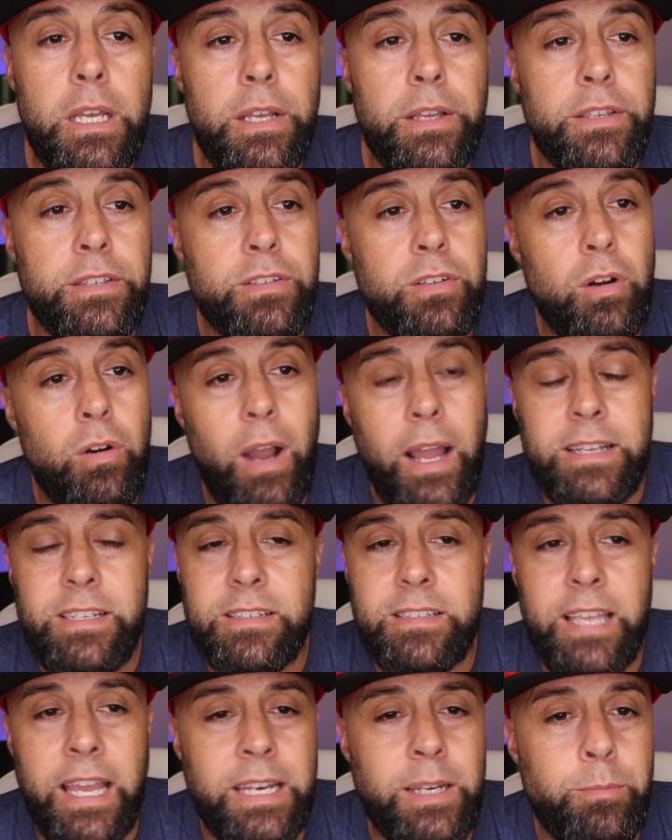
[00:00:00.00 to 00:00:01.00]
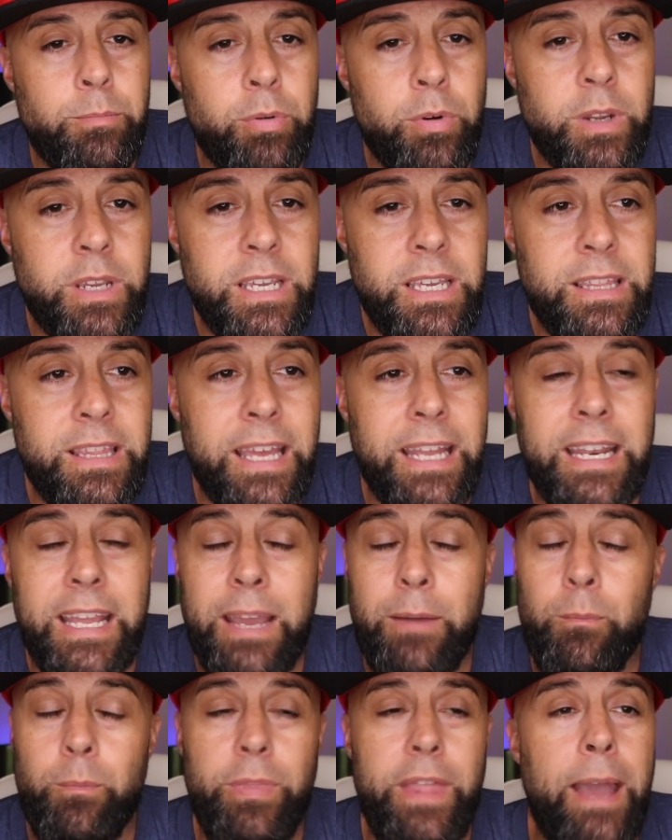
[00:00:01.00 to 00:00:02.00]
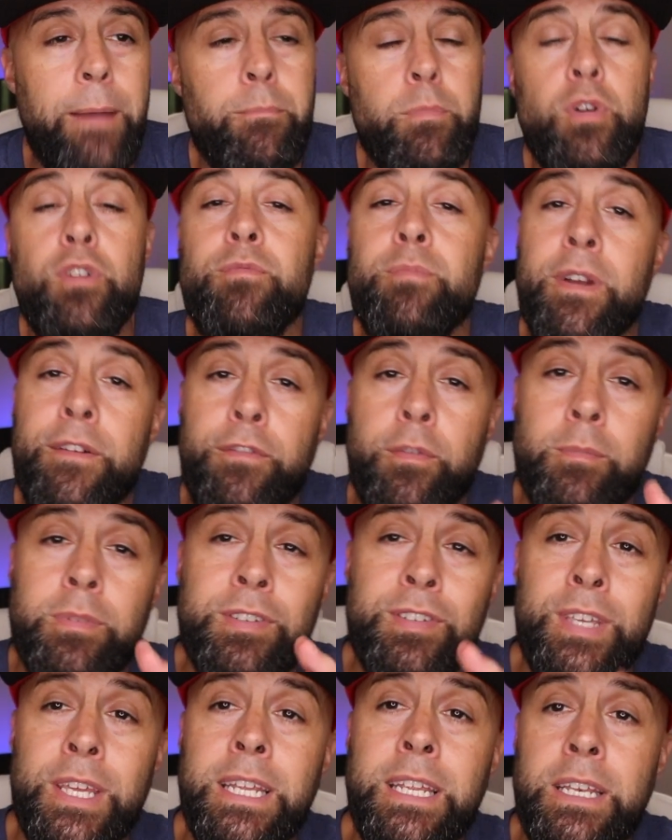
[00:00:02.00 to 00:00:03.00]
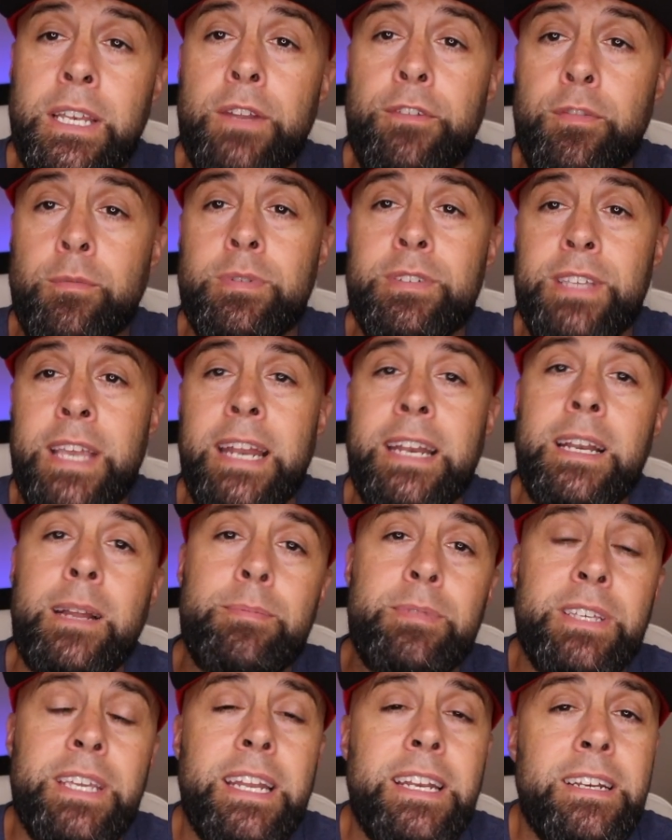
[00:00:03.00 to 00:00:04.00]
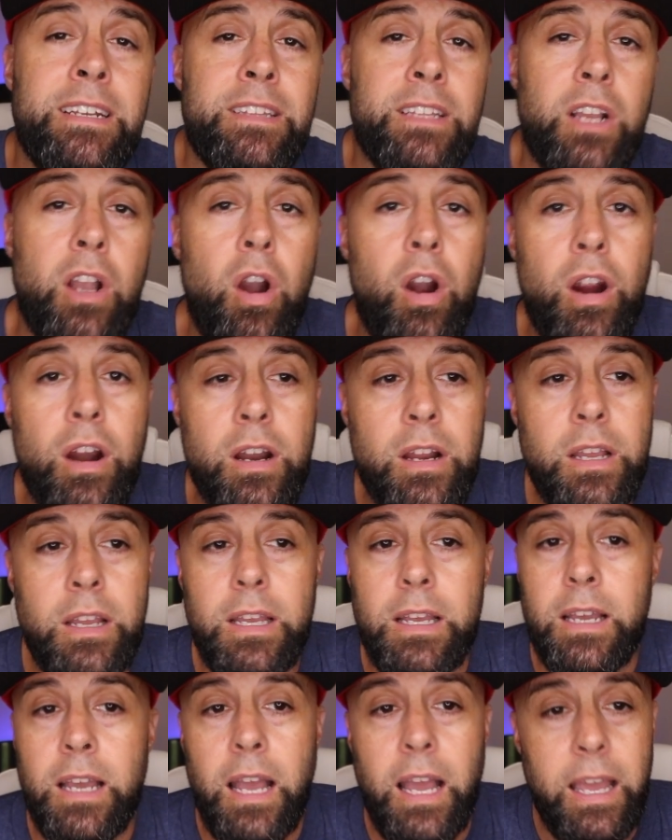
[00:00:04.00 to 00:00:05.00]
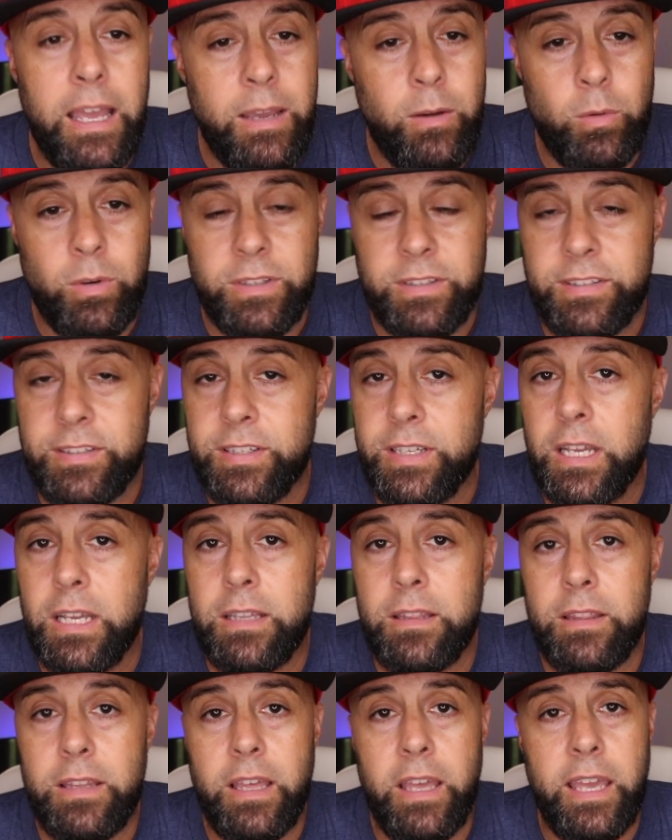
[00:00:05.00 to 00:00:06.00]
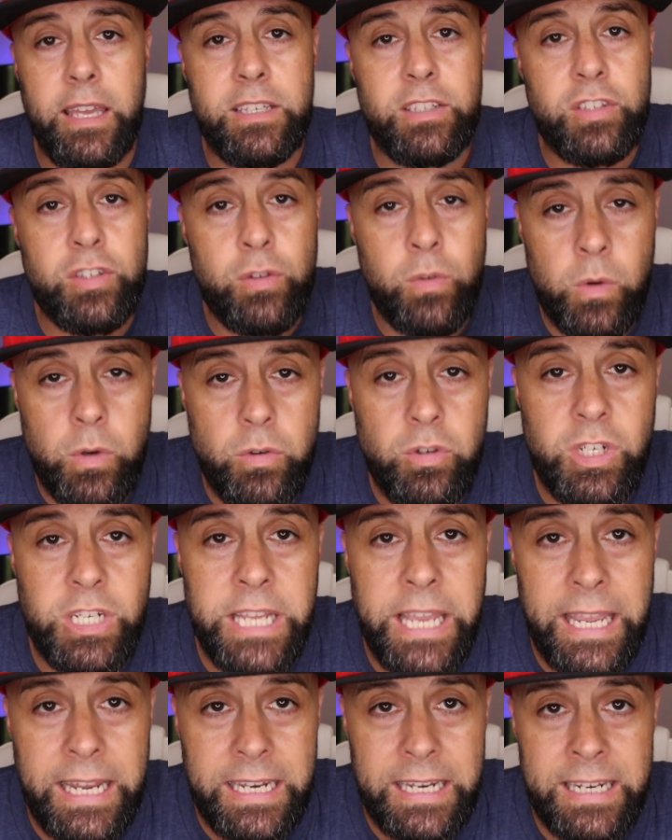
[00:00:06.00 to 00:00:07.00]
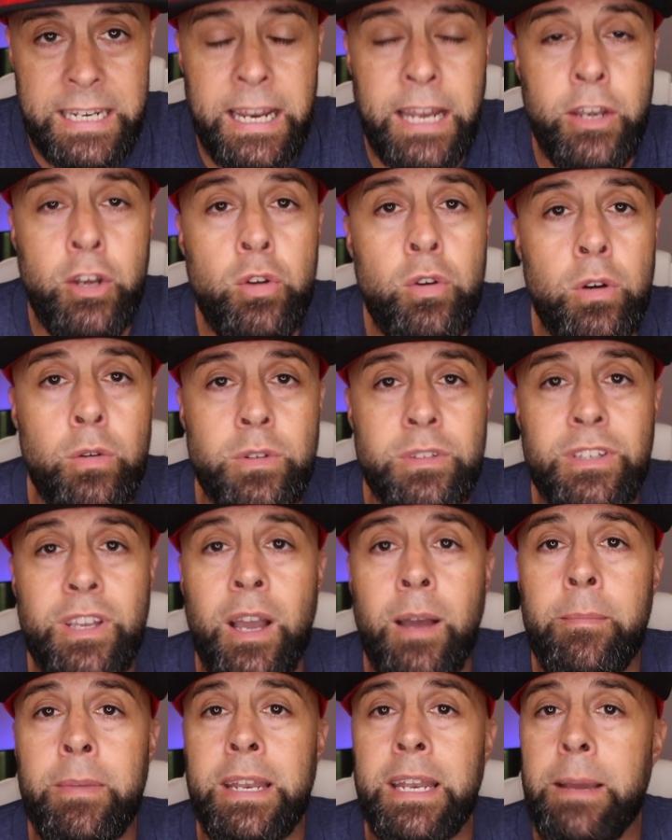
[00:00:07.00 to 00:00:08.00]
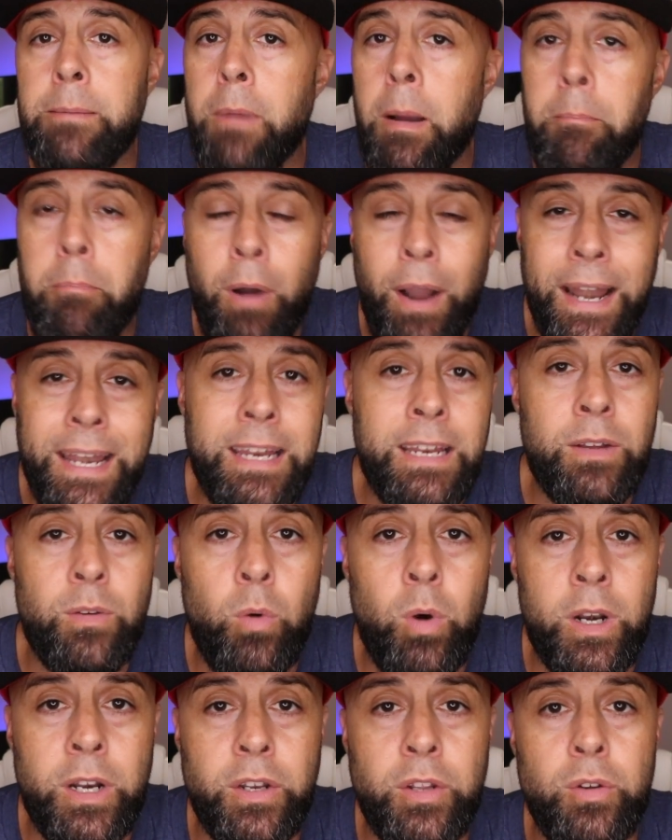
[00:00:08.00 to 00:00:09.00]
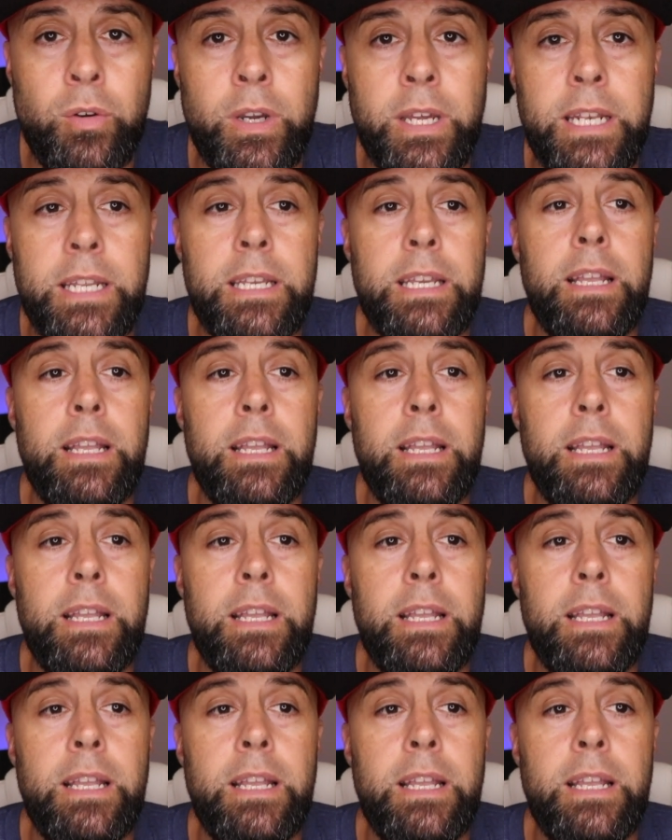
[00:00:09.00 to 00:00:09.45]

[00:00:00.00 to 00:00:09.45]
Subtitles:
so I just had to breathe. And that movement from standing up to getting in the car, it was excruciating, and I knew it was coming, and my body didn't want to do it.